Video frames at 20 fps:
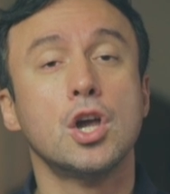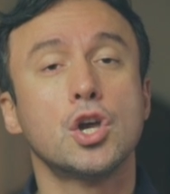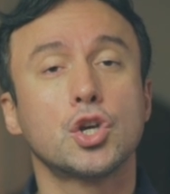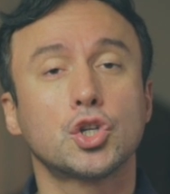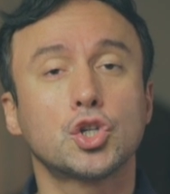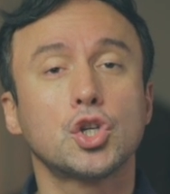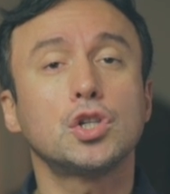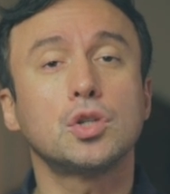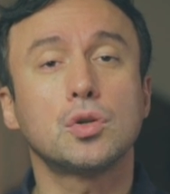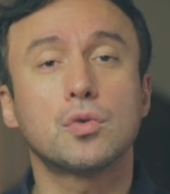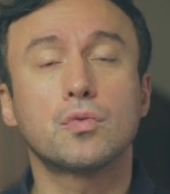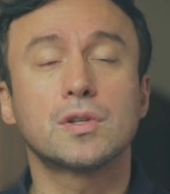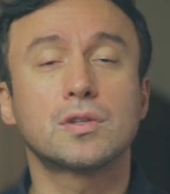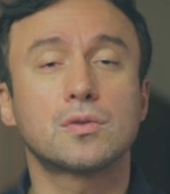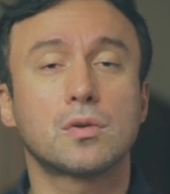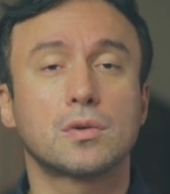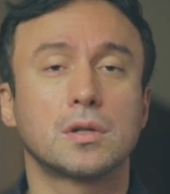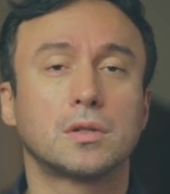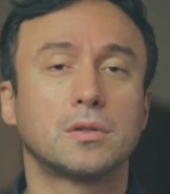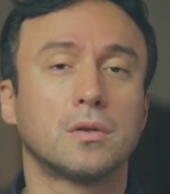should you
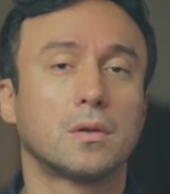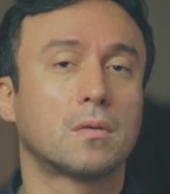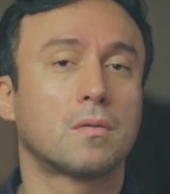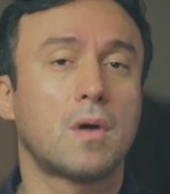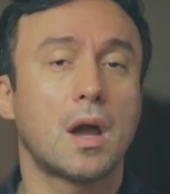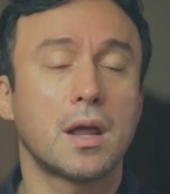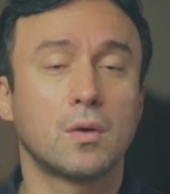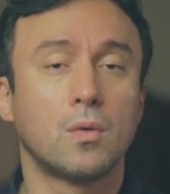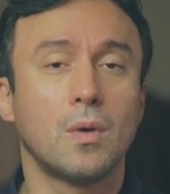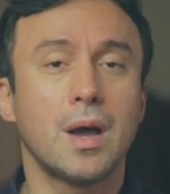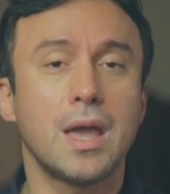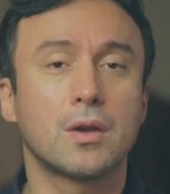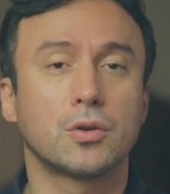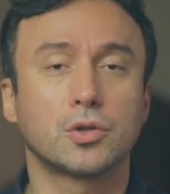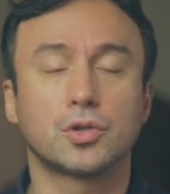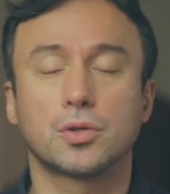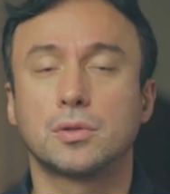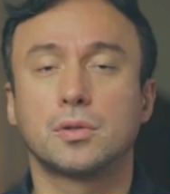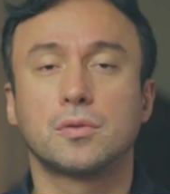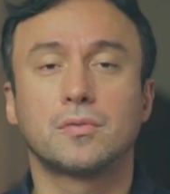restore the tooth right away or
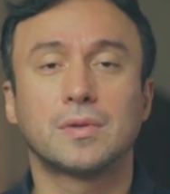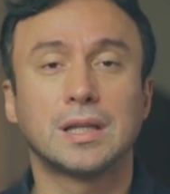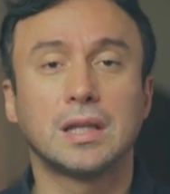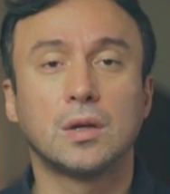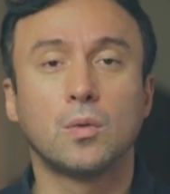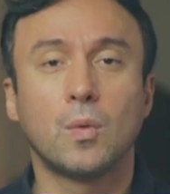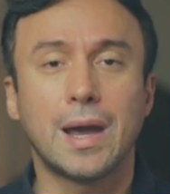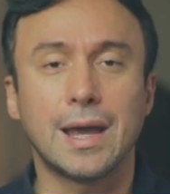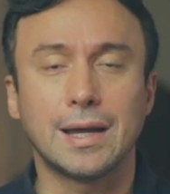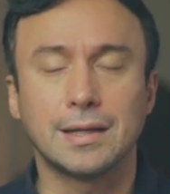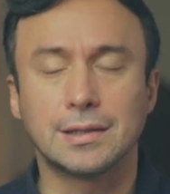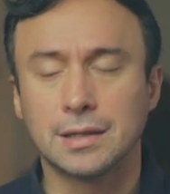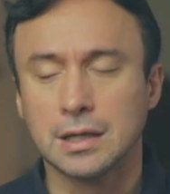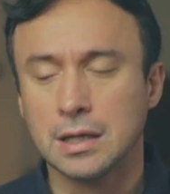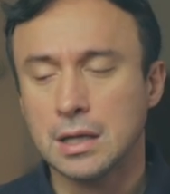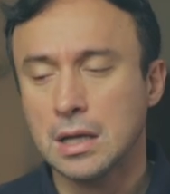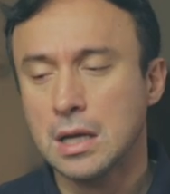should you really wait?